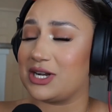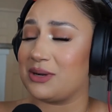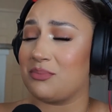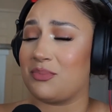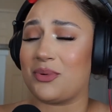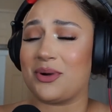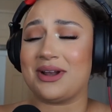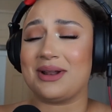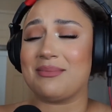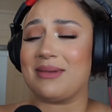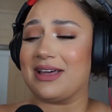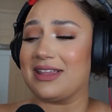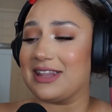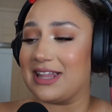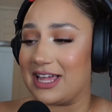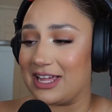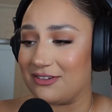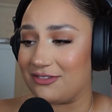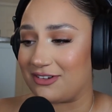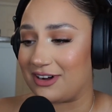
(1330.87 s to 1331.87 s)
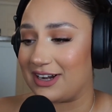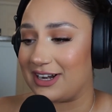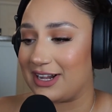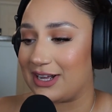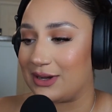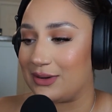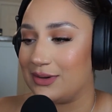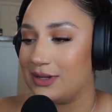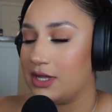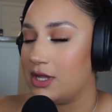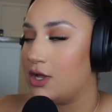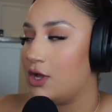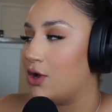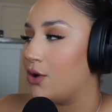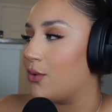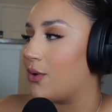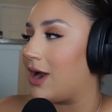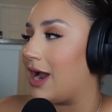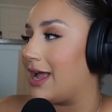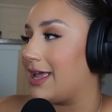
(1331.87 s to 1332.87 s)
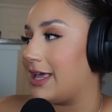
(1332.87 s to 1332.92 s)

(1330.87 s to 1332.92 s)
point in my life right now where I